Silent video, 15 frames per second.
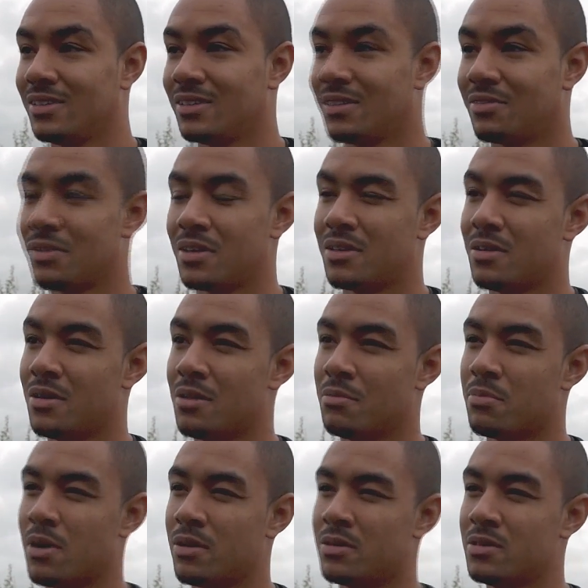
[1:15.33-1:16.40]
I think
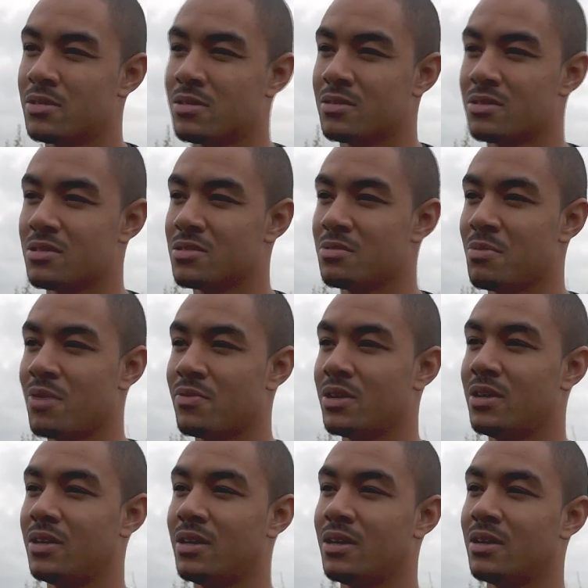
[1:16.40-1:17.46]
Brownie just smothered
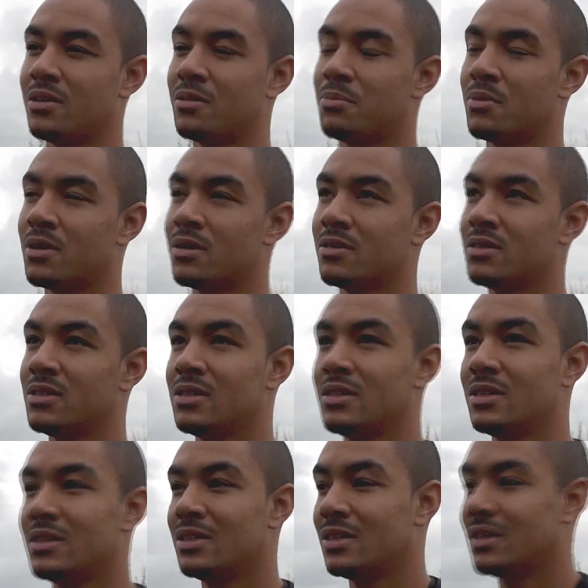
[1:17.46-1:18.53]
it in the end. But
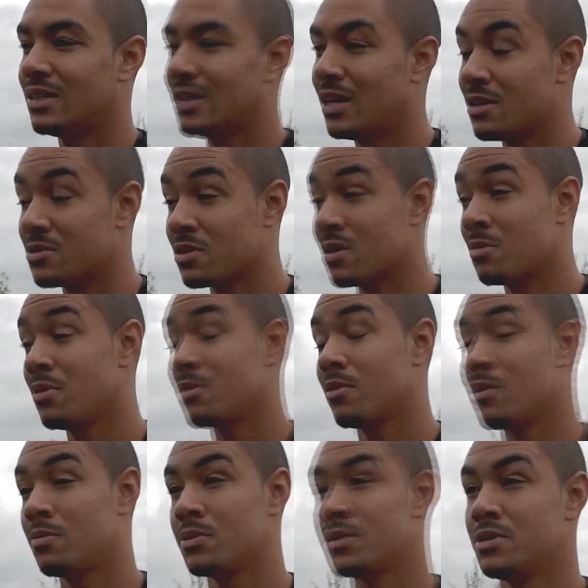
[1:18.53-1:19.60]
yeah, there was a couple of
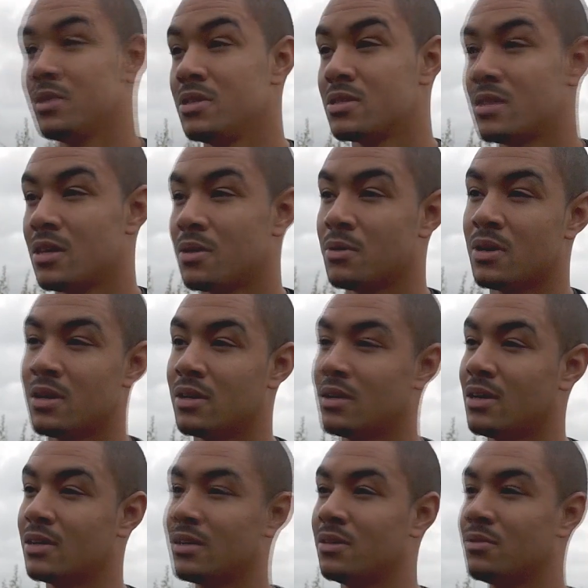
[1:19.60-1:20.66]
opportunities there where
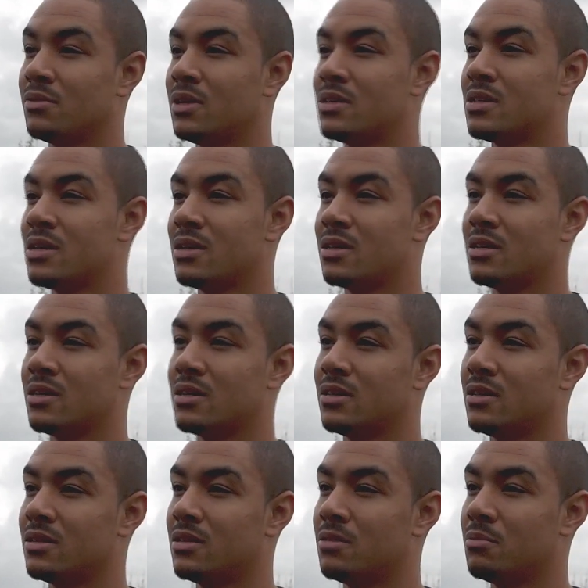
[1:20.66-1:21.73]
I didn't really
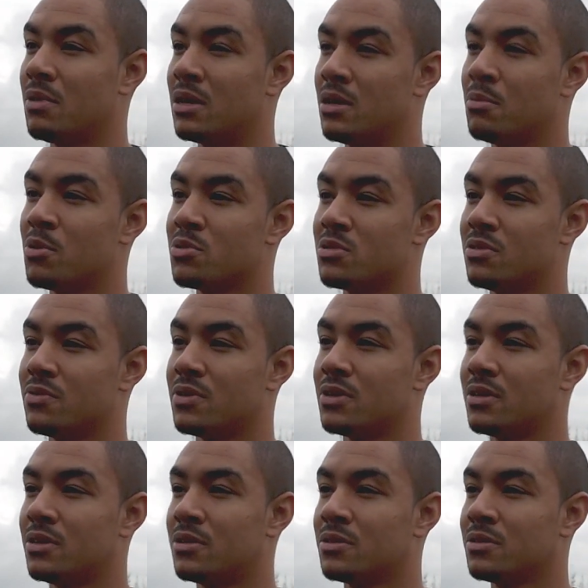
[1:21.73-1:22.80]
make the most of it,
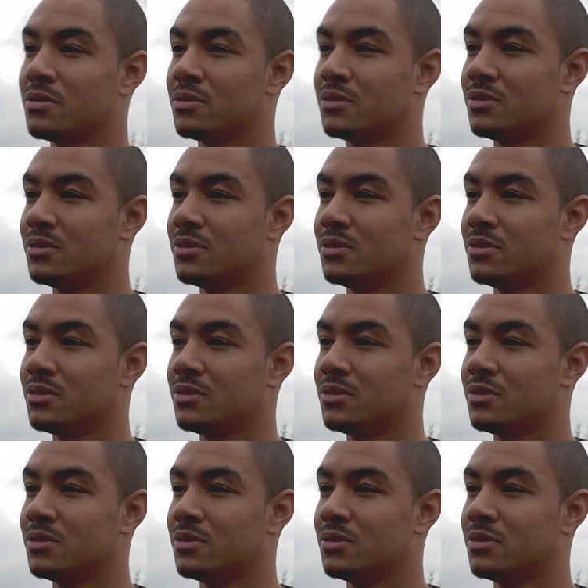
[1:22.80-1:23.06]
you know.